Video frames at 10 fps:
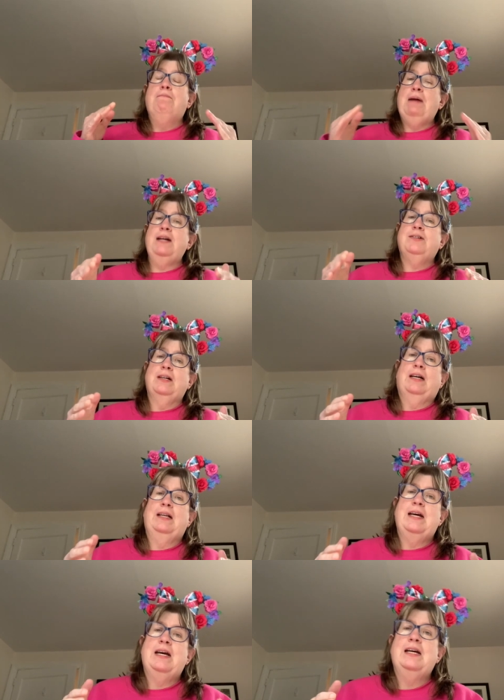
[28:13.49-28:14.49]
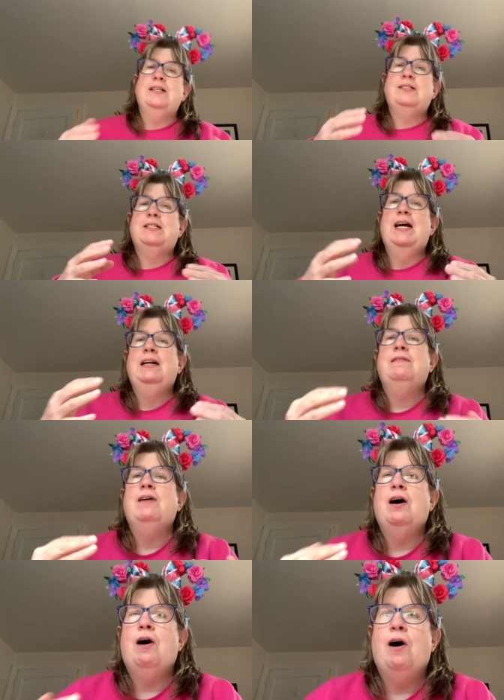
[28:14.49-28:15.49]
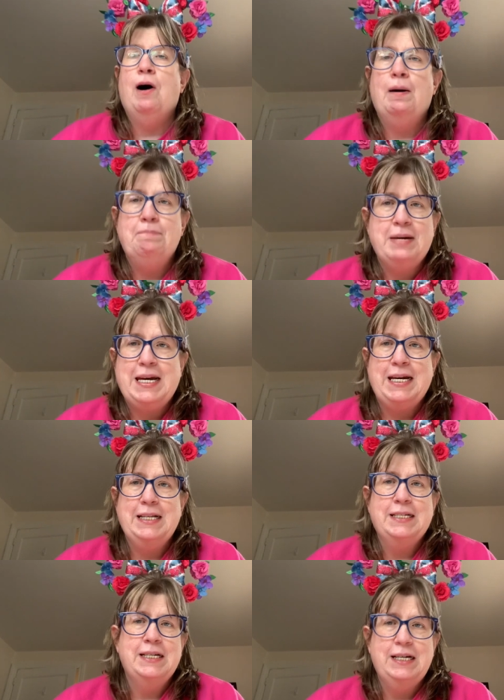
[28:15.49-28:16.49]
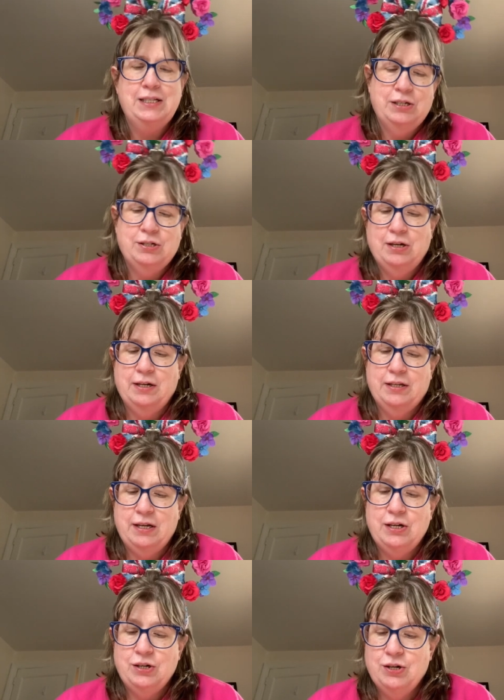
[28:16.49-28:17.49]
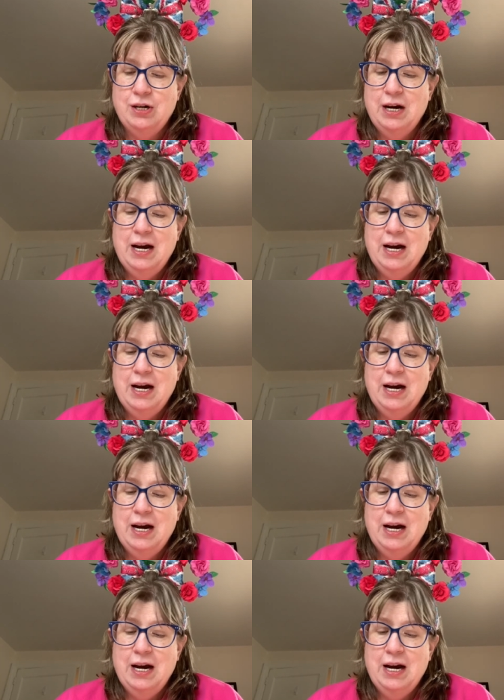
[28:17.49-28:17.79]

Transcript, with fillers: basically instead of all meat in the sausage